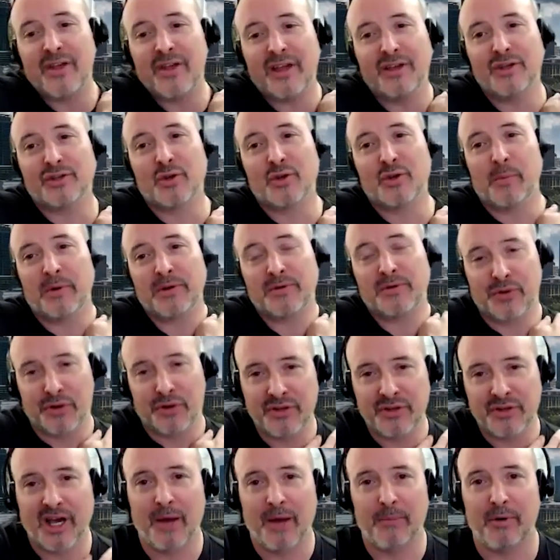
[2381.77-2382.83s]
thank you so much for your
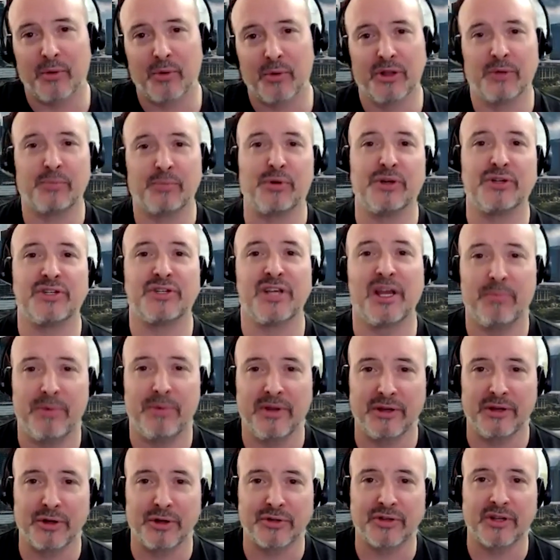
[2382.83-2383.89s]
time. I really appreciate
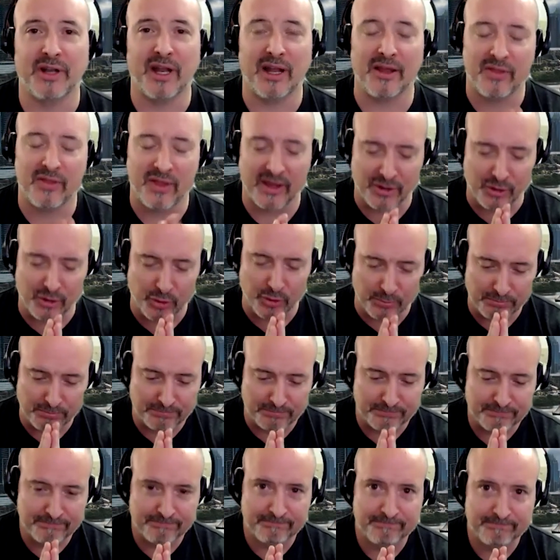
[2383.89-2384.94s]
being here today. Thank you.
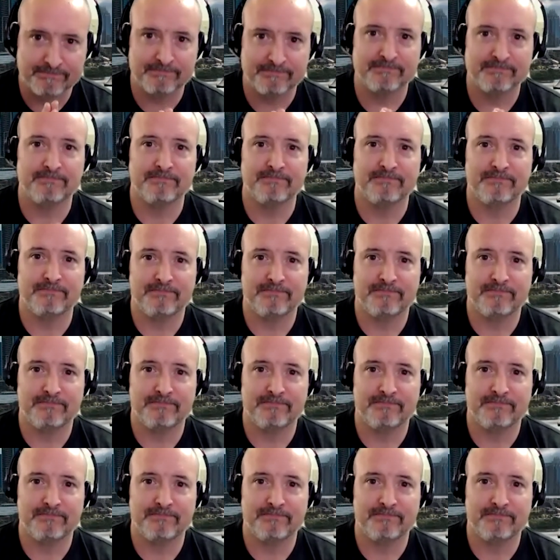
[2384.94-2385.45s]
Thank